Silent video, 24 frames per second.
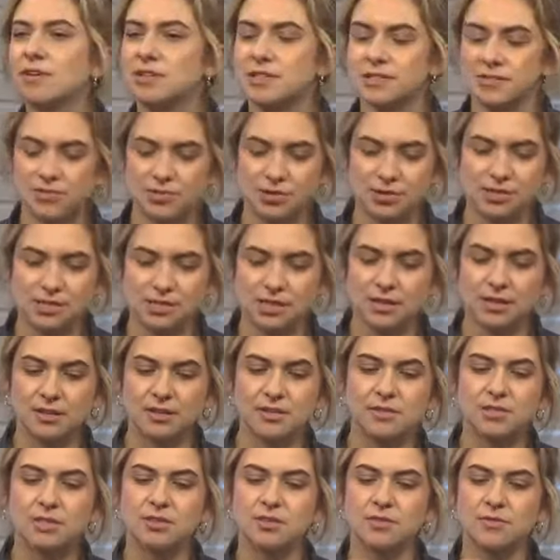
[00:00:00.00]
for a singer
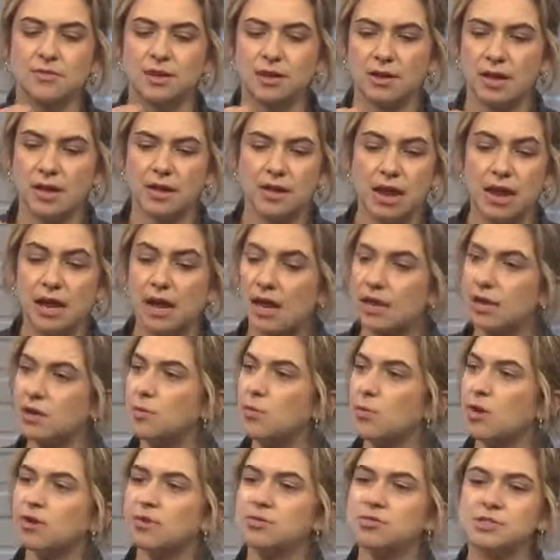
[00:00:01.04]
to
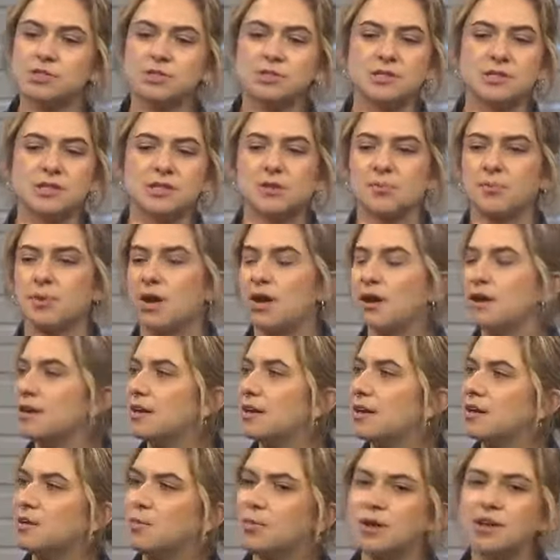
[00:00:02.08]
anyone who's using their body in
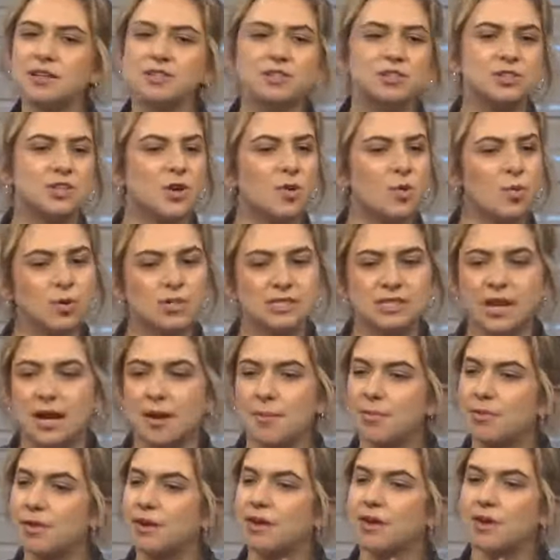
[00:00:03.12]
any way to know what's
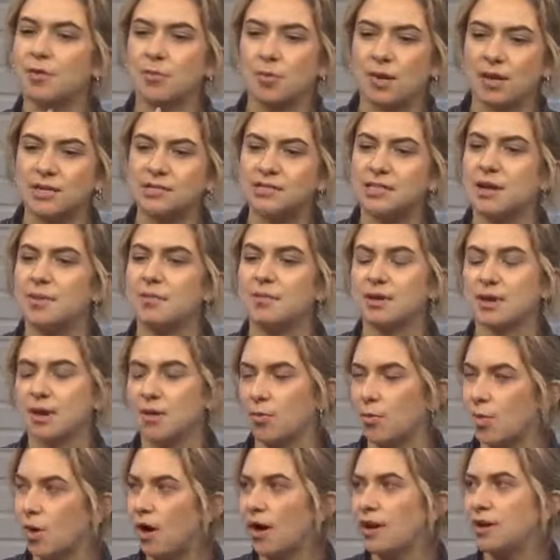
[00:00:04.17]
happening and when it's happening
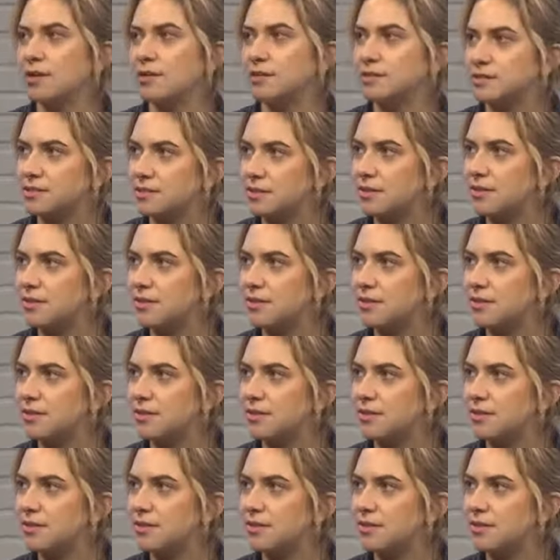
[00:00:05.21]
and why. So.